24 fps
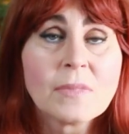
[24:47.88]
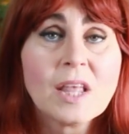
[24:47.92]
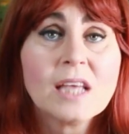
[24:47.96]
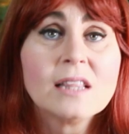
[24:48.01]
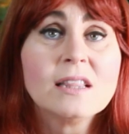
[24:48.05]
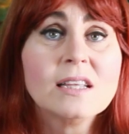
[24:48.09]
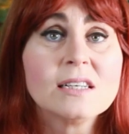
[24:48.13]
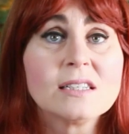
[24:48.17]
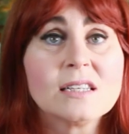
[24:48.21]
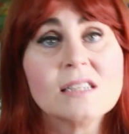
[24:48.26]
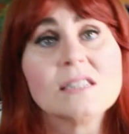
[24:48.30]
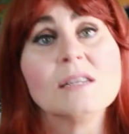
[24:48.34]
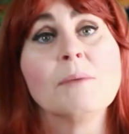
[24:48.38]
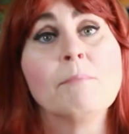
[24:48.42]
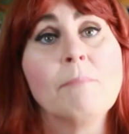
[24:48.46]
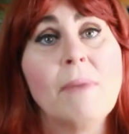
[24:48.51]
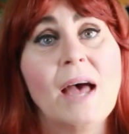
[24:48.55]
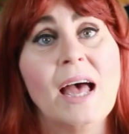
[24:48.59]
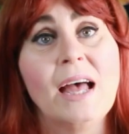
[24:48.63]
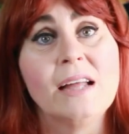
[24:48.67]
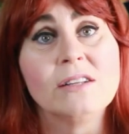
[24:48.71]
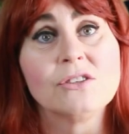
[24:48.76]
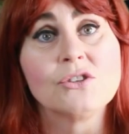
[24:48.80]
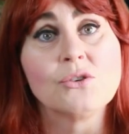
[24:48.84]
This is a
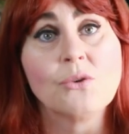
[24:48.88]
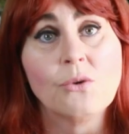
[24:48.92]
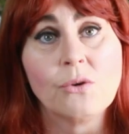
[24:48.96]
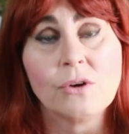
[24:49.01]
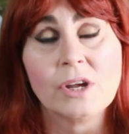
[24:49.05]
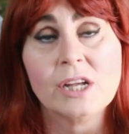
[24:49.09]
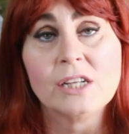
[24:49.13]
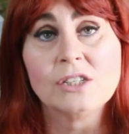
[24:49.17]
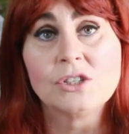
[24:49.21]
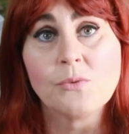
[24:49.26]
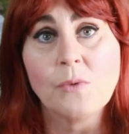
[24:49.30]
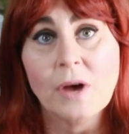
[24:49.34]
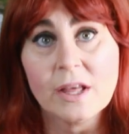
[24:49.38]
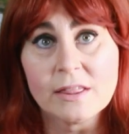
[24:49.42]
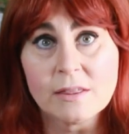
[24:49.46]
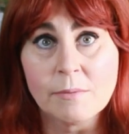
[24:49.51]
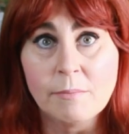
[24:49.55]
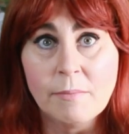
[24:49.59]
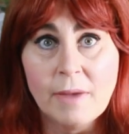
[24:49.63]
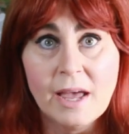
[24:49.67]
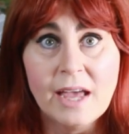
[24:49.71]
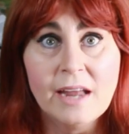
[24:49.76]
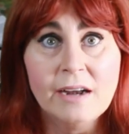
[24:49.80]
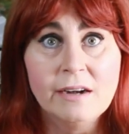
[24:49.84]
man talking to other
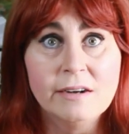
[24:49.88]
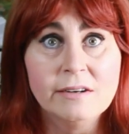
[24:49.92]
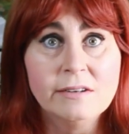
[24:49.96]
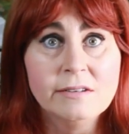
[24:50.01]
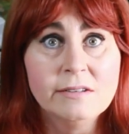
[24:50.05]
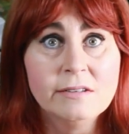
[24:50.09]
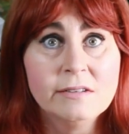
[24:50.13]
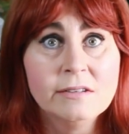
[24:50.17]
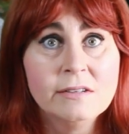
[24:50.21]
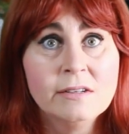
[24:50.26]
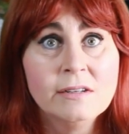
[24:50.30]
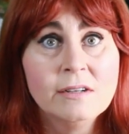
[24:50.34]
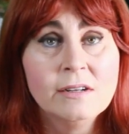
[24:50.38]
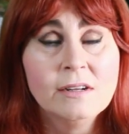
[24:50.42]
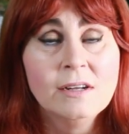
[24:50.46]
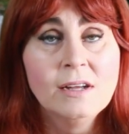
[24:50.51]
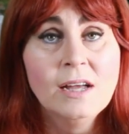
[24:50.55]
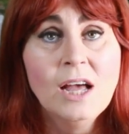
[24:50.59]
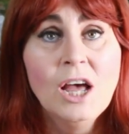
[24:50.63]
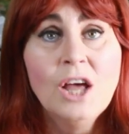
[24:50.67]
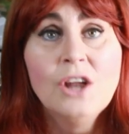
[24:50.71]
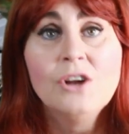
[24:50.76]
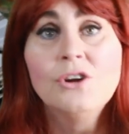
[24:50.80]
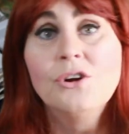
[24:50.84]
men.
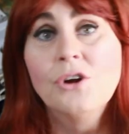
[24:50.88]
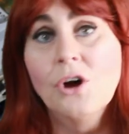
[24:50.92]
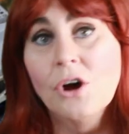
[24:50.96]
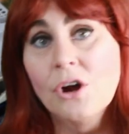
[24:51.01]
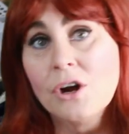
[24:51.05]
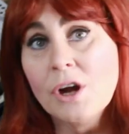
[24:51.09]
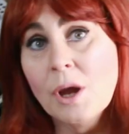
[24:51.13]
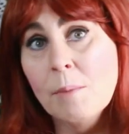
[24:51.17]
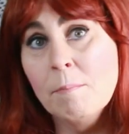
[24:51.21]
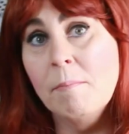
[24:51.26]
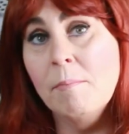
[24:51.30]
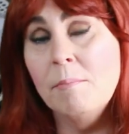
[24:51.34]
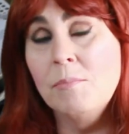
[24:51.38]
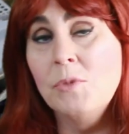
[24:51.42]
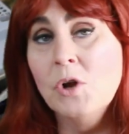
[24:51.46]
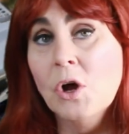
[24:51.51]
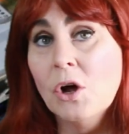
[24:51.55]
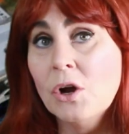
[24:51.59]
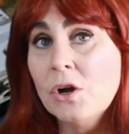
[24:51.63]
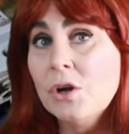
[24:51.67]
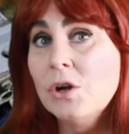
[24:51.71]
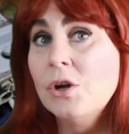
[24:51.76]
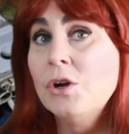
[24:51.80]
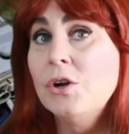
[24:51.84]
Not
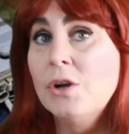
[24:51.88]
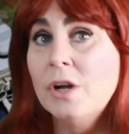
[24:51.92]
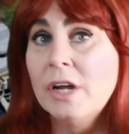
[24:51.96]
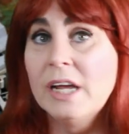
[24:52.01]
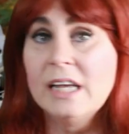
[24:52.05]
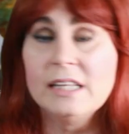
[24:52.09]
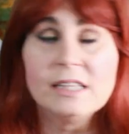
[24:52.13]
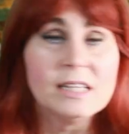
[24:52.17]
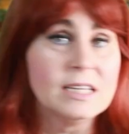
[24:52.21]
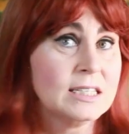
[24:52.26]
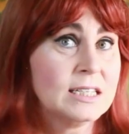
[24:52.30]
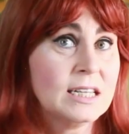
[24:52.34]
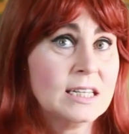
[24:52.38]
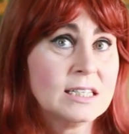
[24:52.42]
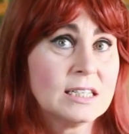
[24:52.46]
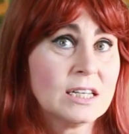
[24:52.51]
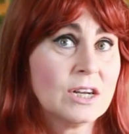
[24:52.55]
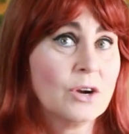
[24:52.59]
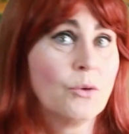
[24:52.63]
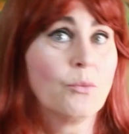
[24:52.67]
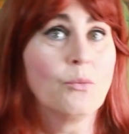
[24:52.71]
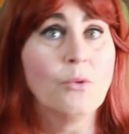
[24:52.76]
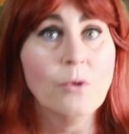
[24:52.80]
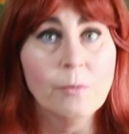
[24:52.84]
this isn't
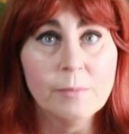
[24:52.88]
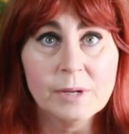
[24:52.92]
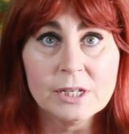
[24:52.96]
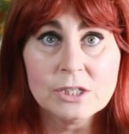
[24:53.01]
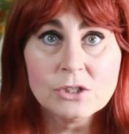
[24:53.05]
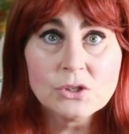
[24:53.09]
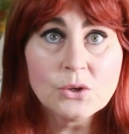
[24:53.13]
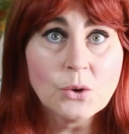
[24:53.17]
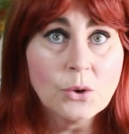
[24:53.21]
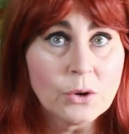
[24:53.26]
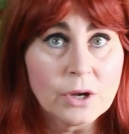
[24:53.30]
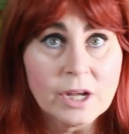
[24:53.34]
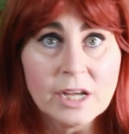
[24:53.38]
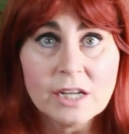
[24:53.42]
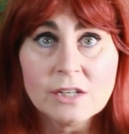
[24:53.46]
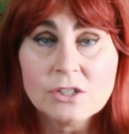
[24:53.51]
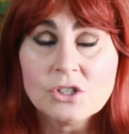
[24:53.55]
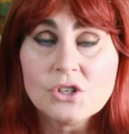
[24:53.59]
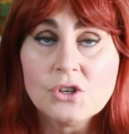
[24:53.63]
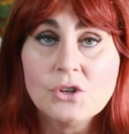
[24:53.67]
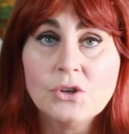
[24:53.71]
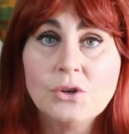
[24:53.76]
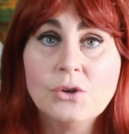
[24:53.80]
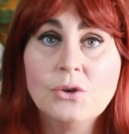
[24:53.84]
a woman talking
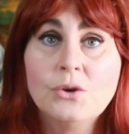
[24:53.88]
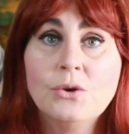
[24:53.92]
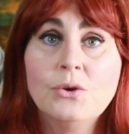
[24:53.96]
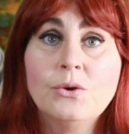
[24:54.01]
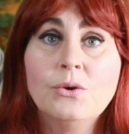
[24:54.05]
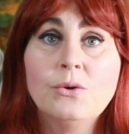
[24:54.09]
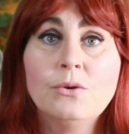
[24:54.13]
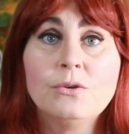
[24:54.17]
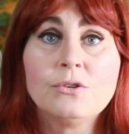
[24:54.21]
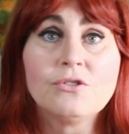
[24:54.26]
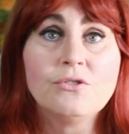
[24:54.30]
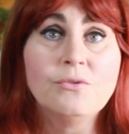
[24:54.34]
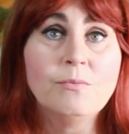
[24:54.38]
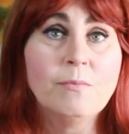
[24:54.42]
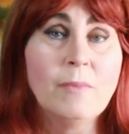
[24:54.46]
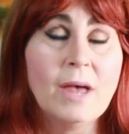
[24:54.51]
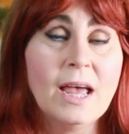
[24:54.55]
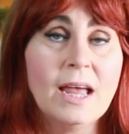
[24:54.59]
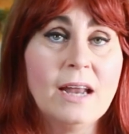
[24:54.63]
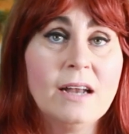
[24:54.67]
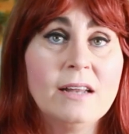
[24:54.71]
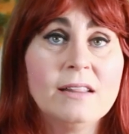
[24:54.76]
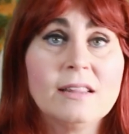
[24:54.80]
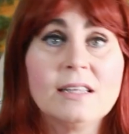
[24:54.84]
to
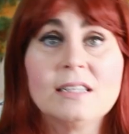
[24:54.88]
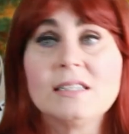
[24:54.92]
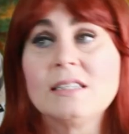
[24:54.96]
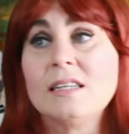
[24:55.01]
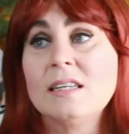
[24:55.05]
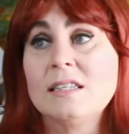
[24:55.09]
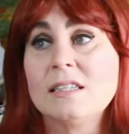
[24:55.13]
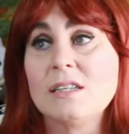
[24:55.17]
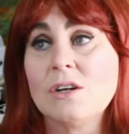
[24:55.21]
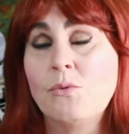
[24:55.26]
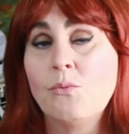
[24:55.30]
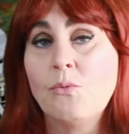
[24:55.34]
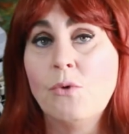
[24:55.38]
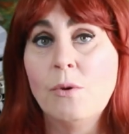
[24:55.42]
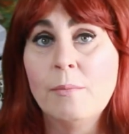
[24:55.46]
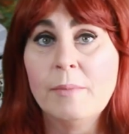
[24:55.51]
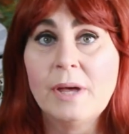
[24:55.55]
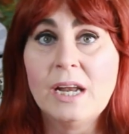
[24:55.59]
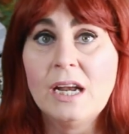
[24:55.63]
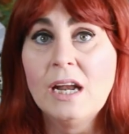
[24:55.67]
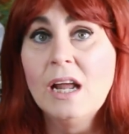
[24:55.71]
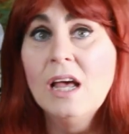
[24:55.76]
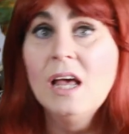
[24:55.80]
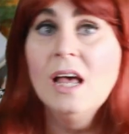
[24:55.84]
men. This isn't a
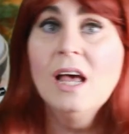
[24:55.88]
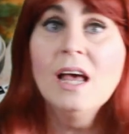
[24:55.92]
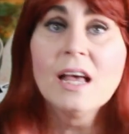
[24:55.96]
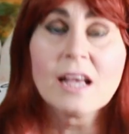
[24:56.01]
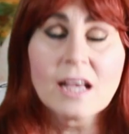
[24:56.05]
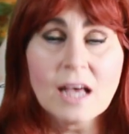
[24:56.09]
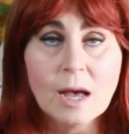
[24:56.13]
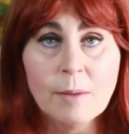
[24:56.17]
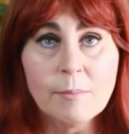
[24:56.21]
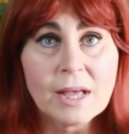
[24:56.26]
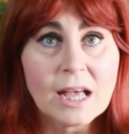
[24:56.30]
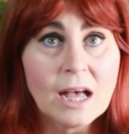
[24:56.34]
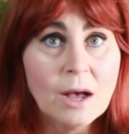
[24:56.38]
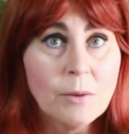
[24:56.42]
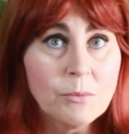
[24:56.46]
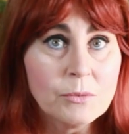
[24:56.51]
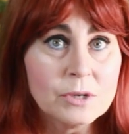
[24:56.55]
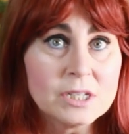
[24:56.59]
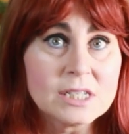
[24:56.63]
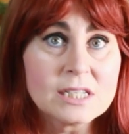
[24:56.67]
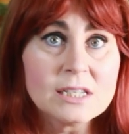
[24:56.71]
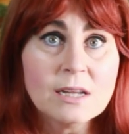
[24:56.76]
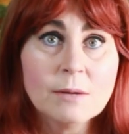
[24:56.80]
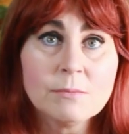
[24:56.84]
woman coming up
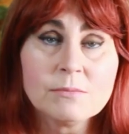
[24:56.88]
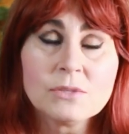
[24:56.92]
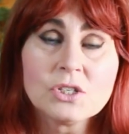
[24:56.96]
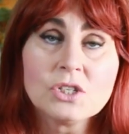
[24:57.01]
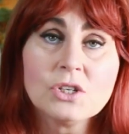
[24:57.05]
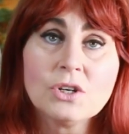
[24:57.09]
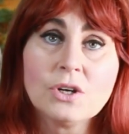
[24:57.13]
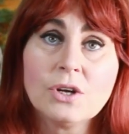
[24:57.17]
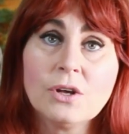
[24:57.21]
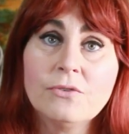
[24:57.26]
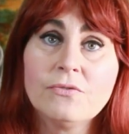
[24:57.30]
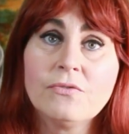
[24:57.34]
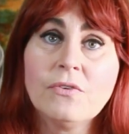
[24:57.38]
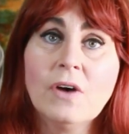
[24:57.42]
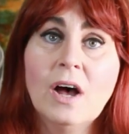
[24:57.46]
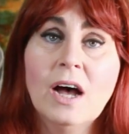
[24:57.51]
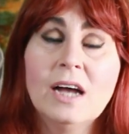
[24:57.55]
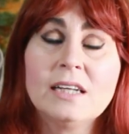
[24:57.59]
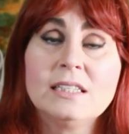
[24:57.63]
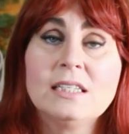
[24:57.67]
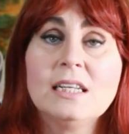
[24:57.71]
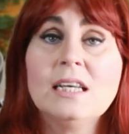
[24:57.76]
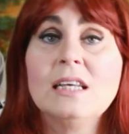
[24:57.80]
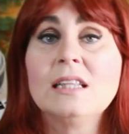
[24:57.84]
with some sort of
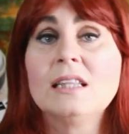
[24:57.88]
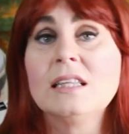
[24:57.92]
idea.